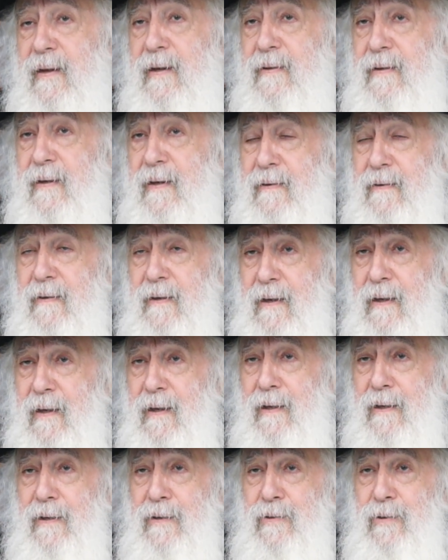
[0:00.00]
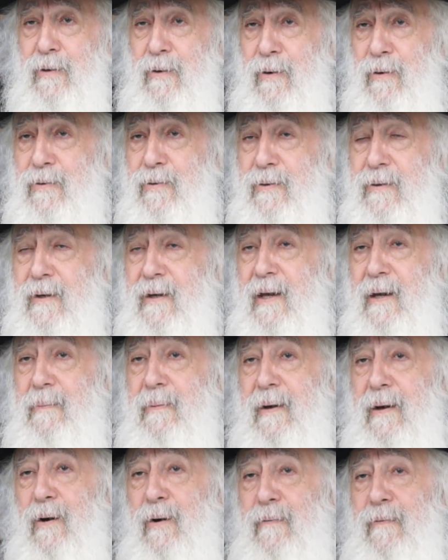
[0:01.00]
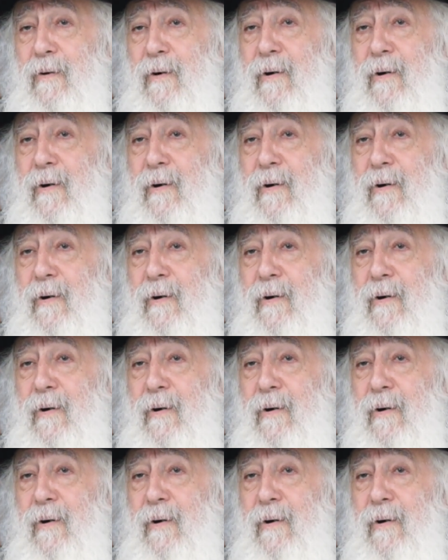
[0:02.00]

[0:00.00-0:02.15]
did to go to the Kibbutz of